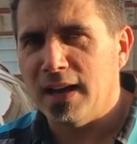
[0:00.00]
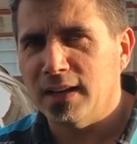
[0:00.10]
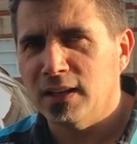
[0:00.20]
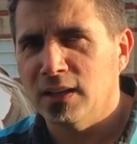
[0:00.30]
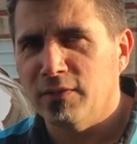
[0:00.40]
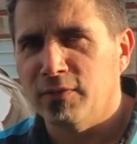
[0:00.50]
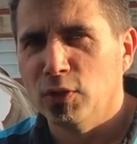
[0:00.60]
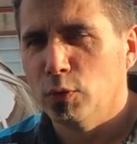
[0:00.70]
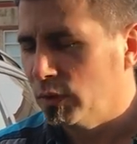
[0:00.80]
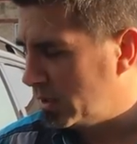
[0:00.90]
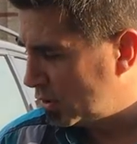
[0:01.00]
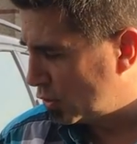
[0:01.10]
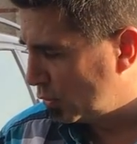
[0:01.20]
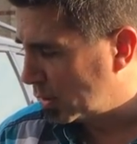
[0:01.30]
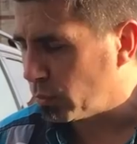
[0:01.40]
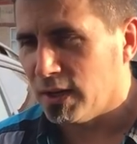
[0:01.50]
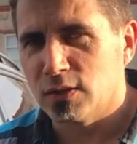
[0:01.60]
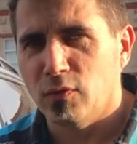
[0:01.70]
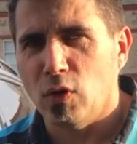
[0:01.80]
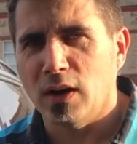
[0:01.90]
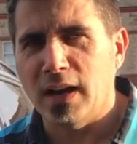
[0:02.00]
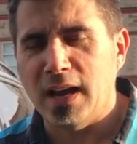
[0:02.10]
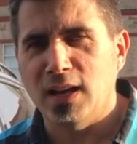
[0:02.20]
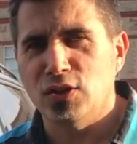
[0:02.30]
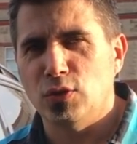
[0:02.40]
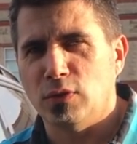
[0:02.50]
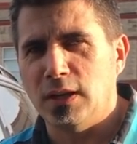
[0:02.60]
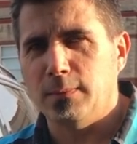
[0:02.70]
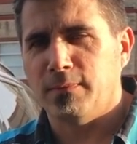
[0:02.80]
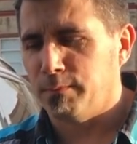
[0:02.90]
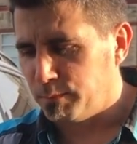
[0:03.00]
adding fluid to the reservoir as you keep